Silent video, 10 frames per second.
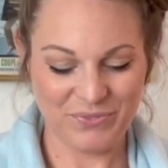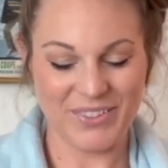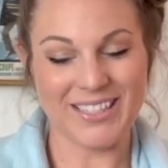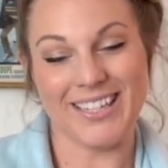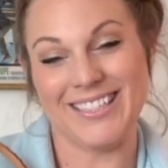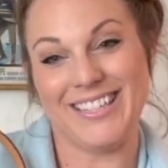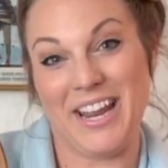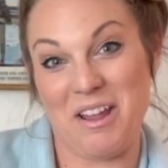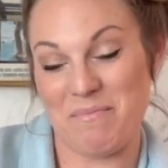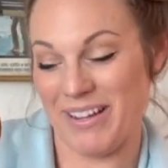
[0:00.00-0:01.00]
This has a
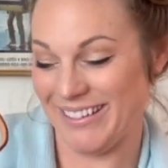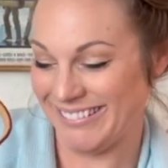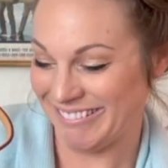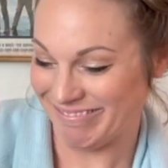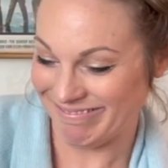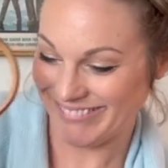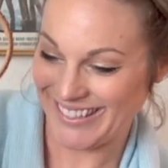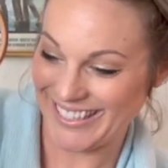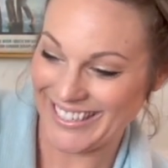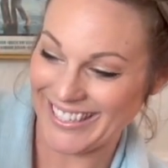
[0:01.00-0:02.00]
name,
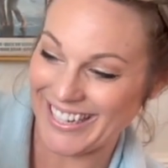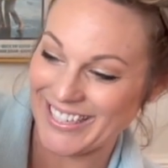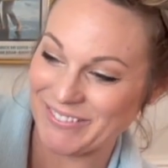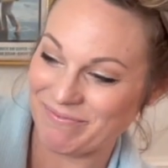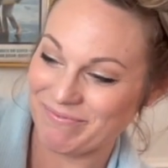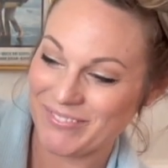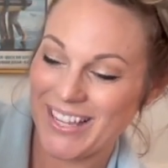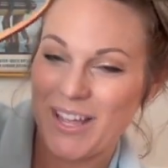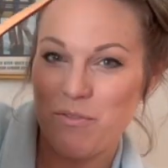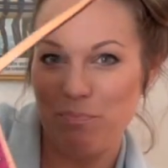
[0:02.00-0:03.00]
the
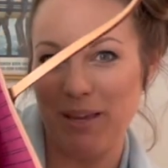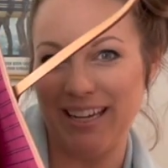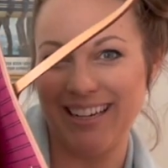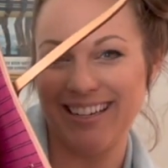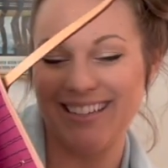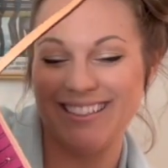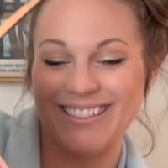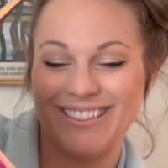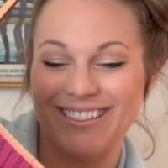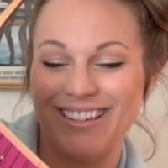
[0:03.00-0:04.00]
pink
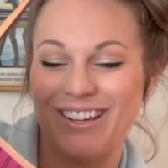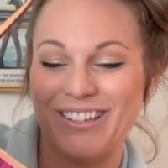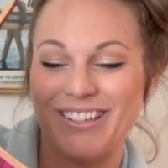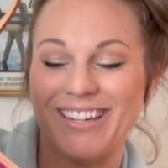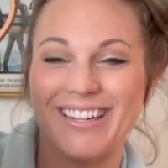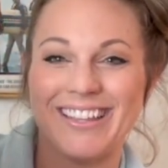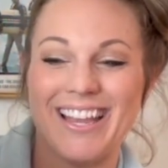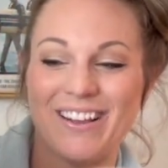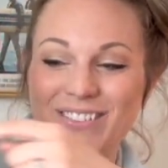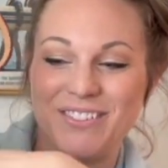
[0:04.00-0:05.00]
color. They
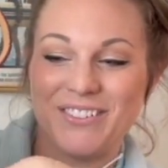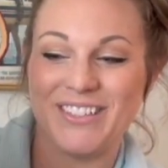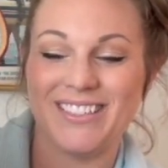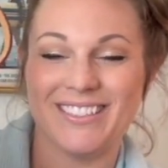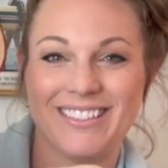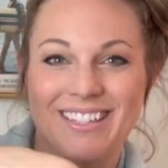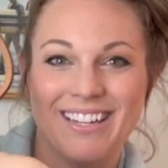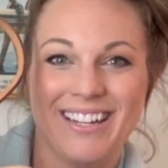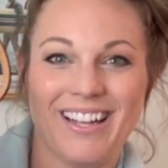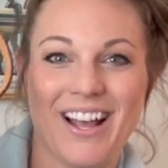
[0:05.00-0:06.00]
have different
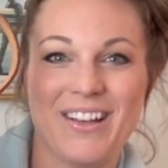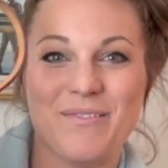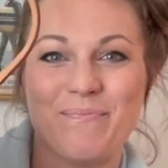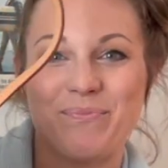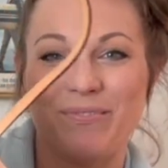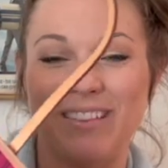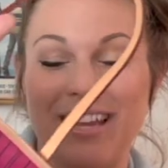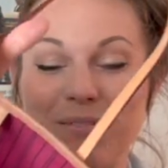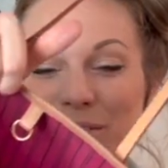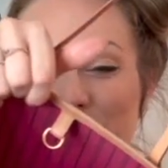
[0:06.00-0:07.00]

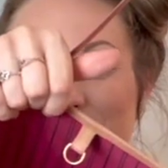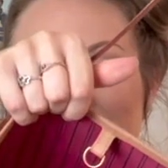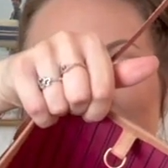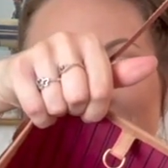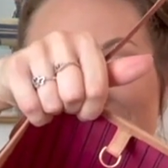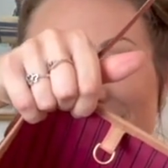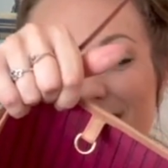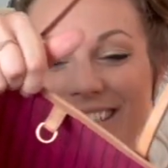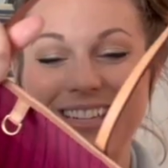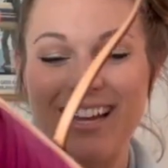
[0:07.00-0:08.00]
names for the colors
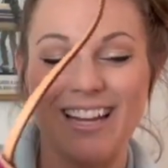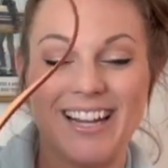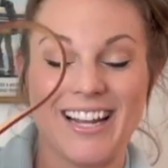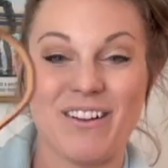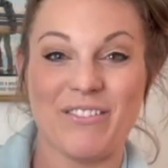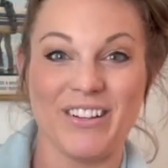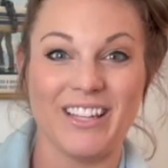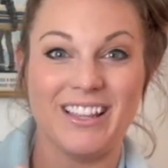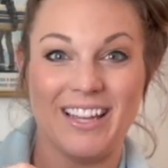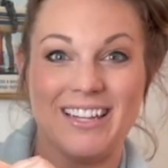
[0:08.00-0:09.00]
inside and I
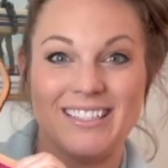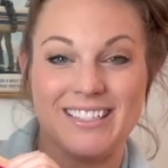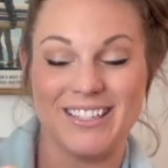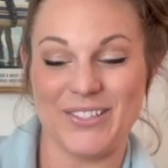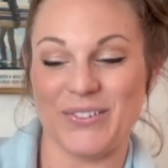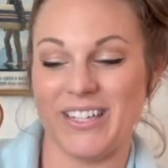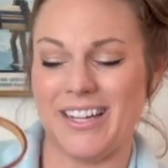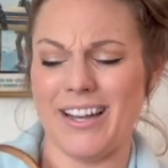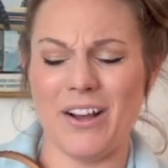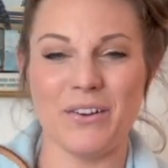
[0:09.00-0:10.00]
really liked this one
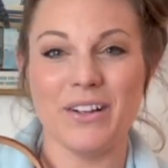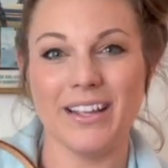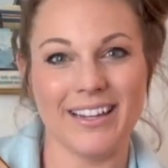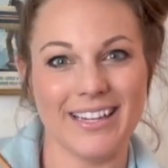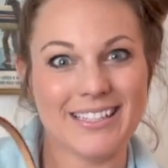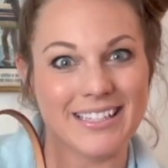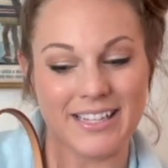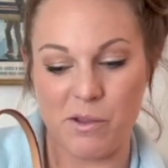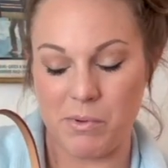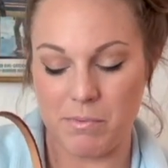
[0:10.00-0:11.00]
and now it's
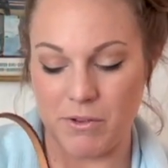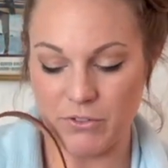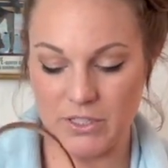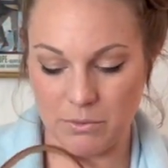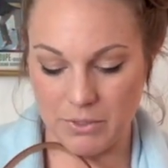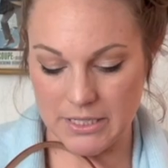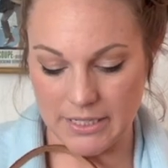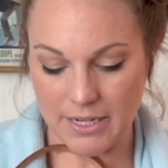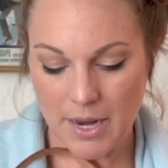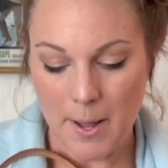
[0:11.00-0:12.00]
escaping me for some
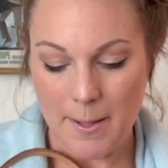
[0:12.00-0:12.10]
reason.